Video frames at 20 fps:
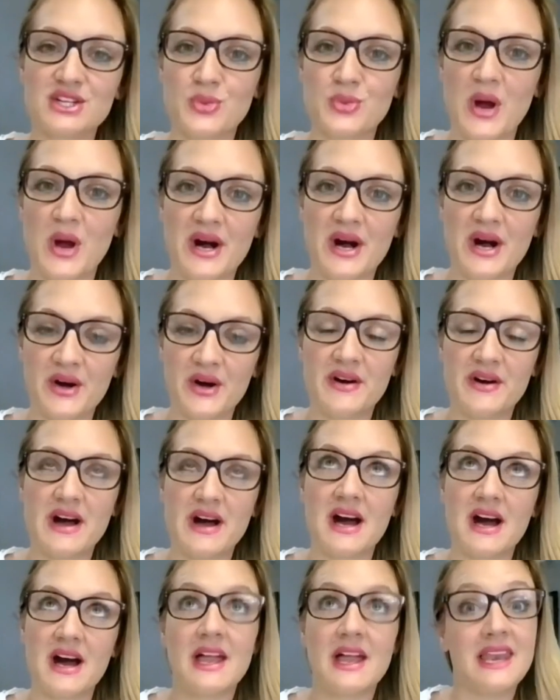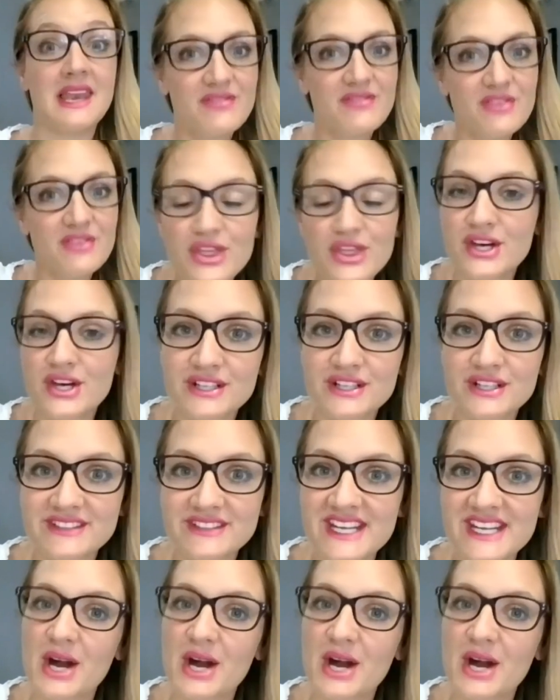11:30